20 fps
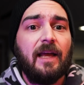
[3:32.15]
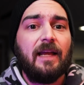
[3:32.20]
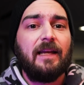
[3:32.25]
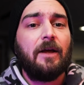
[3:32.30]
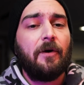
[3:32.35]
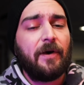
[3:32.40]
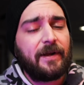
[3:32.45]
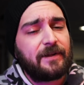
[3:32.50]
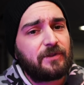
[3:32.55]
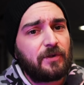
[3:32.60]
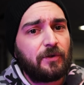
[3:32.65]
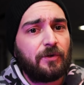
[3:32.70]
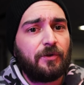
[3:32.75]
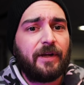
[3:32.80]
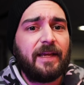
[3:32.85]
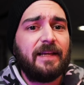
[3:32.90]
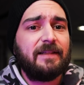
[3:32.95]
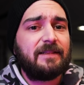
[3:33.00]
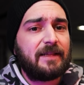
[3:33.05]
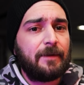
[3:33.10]
Now, external
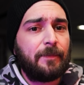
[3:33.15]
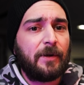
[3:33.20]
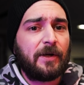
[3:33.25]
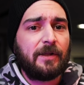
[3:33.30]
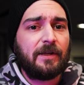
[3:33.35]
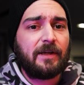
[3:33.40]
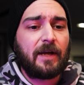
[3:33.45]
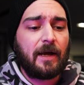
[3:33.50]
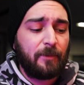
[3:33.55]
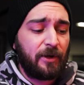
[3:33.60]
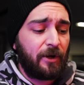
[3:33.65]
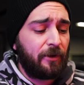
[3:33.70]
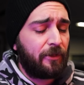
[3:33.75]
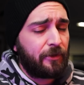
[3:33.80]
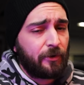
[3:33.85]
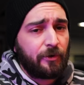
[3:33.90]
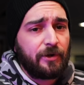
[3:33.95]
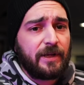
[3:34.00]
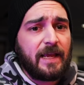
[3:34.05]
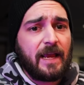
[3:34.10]
gates typically come in
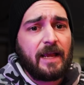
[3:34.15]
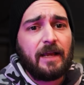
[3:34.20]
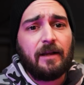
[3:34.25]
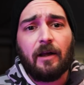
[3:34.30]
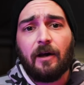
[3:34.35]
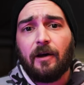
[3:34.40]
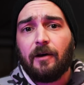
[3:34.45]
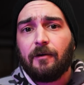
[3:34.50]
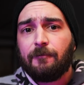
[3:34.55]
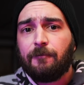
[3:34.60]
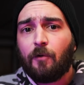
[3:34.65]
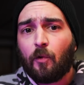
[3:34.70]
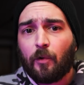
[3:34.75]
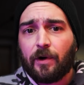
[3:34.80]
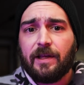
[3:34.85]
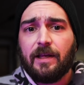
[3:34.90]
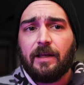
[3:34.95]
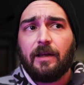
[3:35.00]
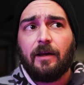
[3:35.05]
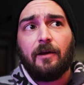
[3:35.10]
38,
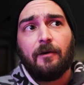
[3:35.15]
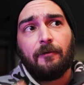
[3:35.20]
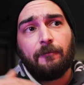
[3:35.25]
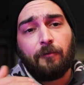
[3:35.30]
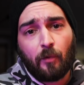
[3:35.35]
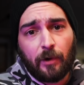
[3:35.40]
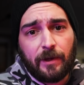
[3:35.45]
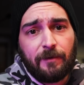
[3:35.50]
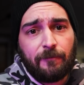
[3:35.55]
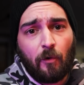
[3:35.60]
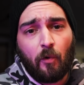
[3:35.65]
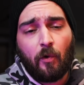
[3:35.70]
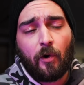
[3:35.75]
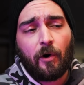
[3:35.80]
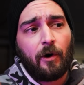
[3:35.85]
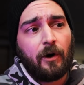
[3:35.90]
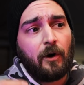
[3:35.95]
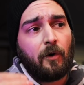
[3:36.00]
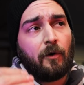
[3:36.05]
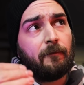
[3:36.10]
40,
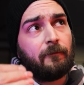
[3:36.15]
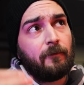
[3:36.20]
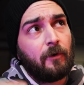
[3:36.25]
44,